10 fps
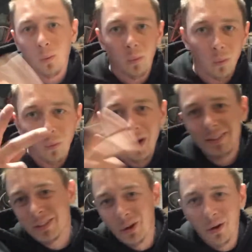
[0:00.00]

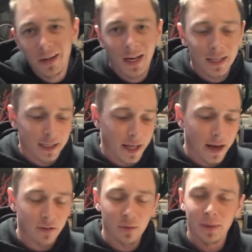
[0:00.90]
What's going on today,
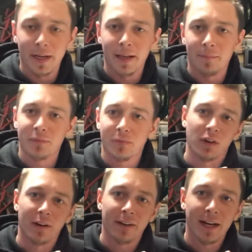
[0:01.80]
everybody? So
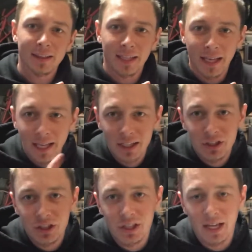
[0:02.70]
I've got the
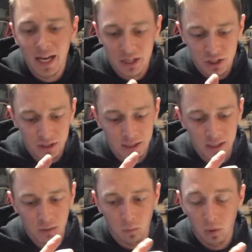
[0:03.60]
itch to
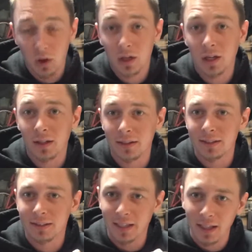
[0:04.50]
actually work on
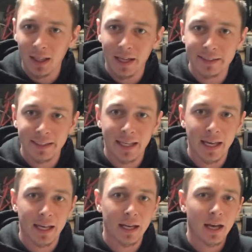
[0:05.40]
these taillights
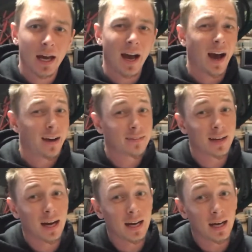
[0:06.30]
again. I've
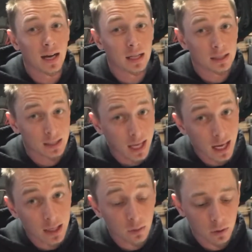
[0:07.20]
got a
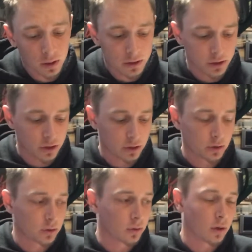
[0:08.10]
lot of work to
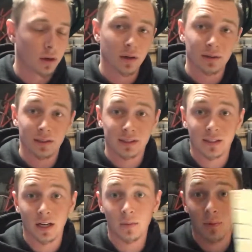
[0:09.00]
do on the
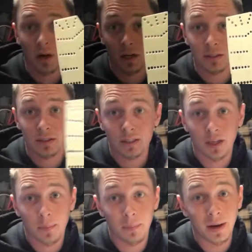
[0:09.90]
center parts,
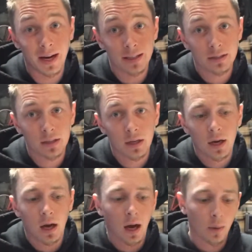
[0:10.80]
but
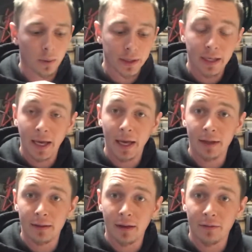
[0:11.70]
I want to
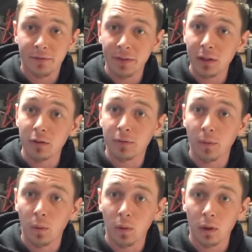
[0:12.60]
get a feel
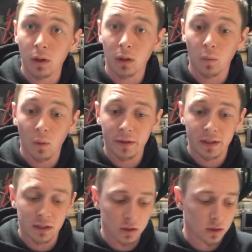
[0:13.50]
for what
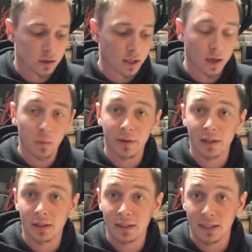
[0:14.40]
this looks like with
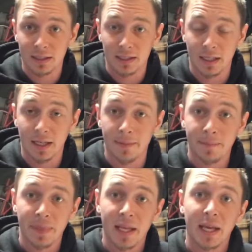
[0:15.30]
LEDs in it
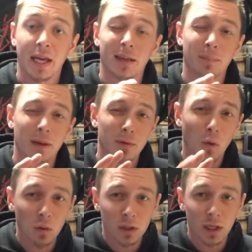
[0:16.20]
and maybe
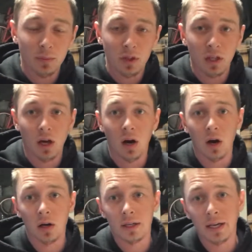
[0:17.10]
hold it up to the
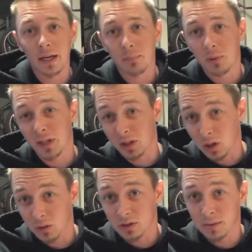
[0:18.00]
car, get it pretty
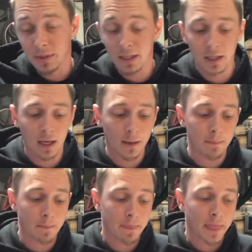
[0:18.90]
close to being
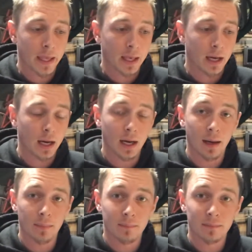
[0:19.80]
done,
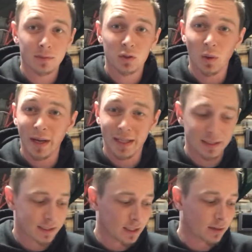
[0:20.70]
so I
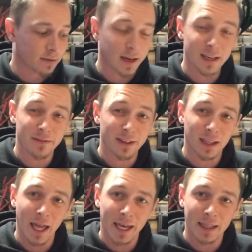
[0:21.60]
can see if I even
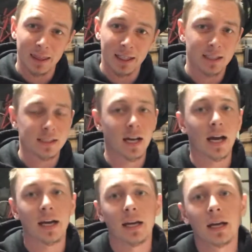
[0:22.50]
like the
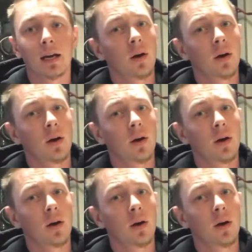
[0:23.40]
design.